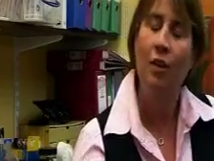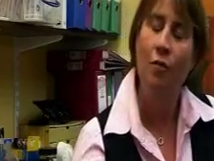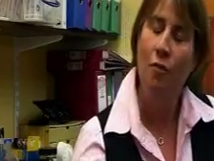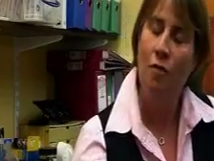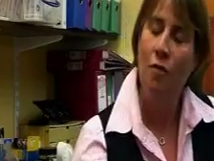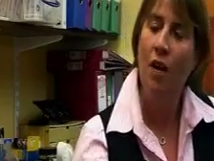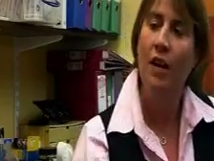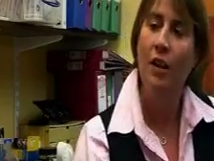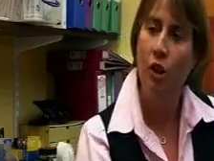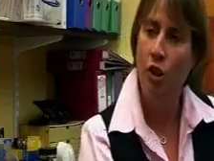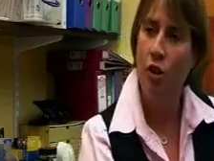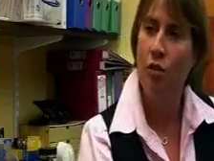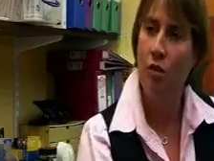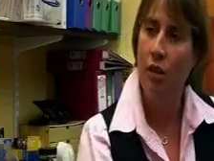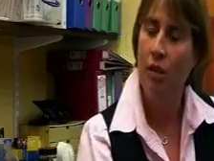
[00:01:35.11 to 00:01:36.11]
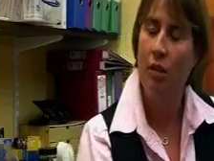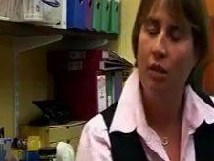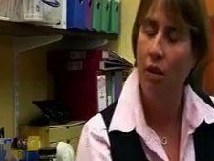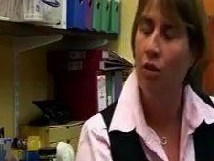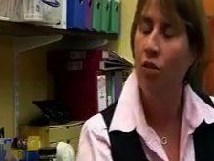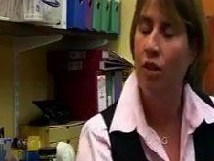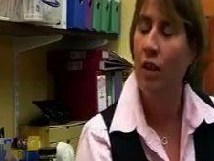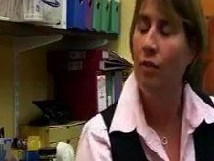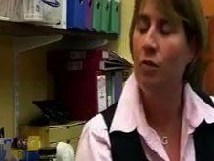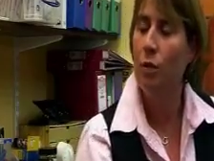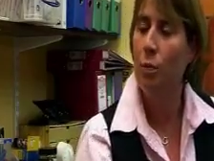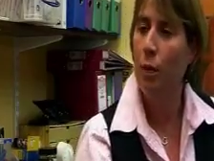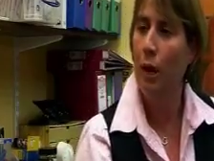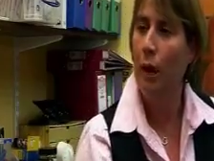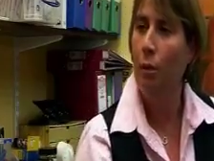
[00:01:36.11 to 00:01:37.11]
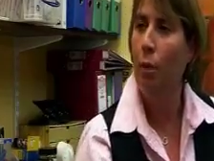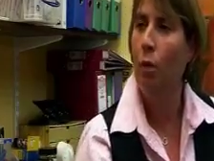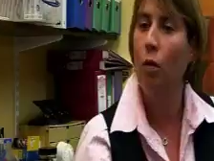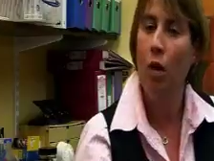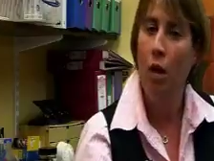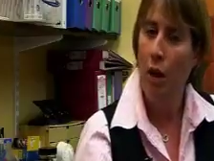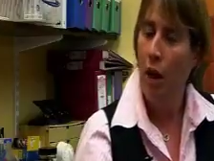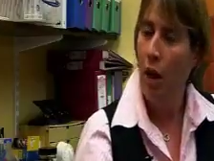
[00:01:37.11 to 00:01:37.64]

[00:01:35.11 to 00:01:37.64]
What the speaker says: advice you'd give to people